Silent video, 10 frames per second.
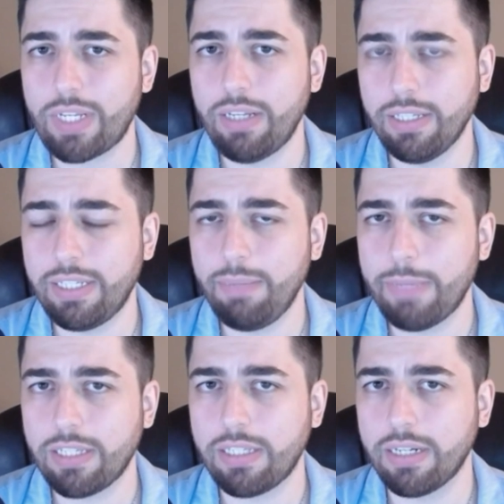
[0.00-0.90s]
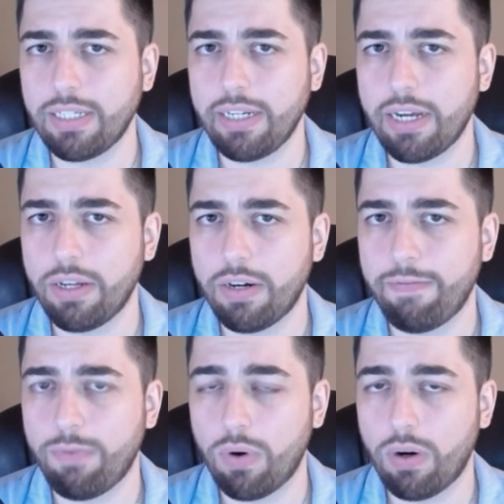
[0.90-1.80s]
This team that's stuck together
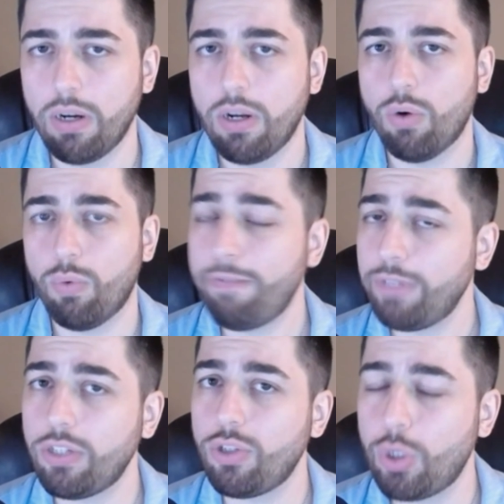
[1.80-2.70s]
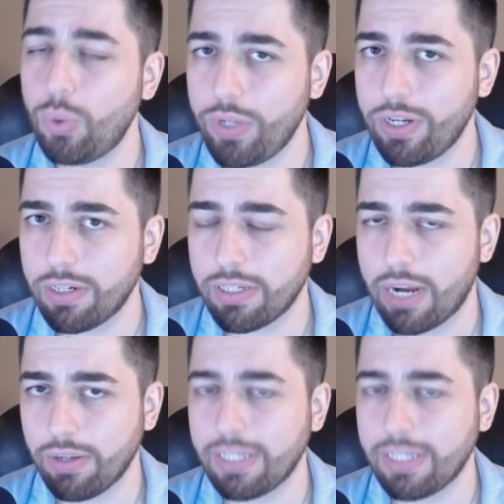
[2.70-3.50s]
for roughly 2 years now,